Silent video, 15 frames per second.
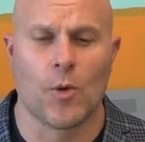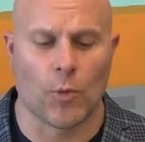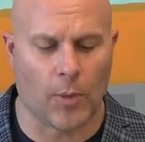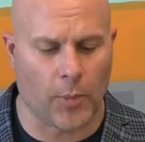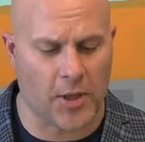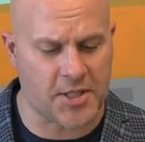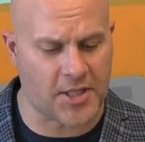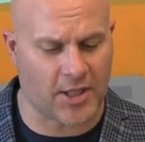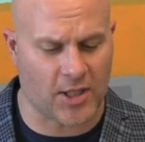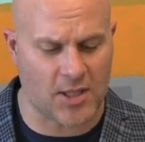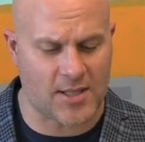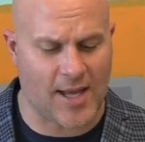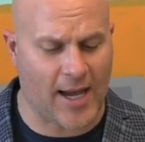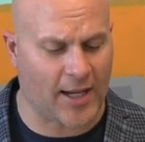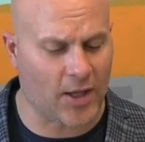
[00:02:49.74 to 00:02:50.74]
Well, boys and
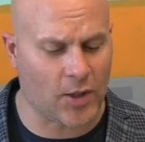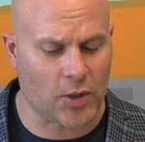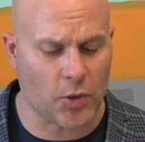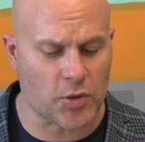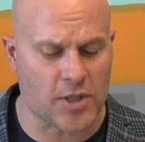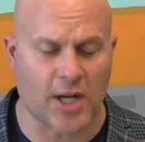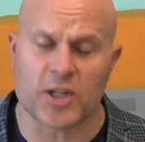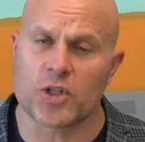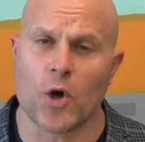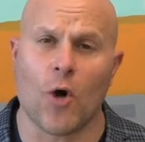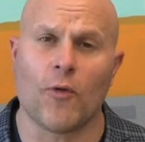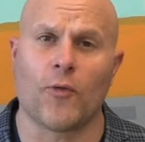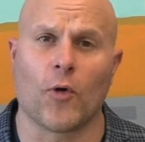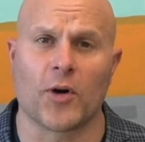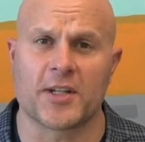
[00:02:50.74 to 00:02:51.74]
girls, that concludes our
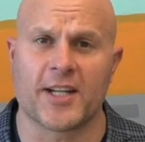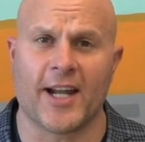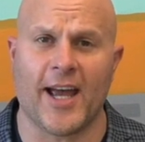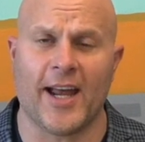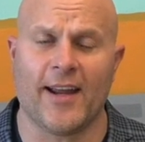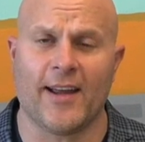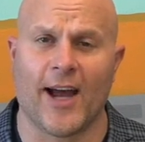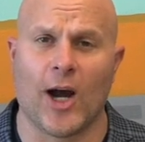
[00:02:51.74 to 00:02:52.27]
show for today.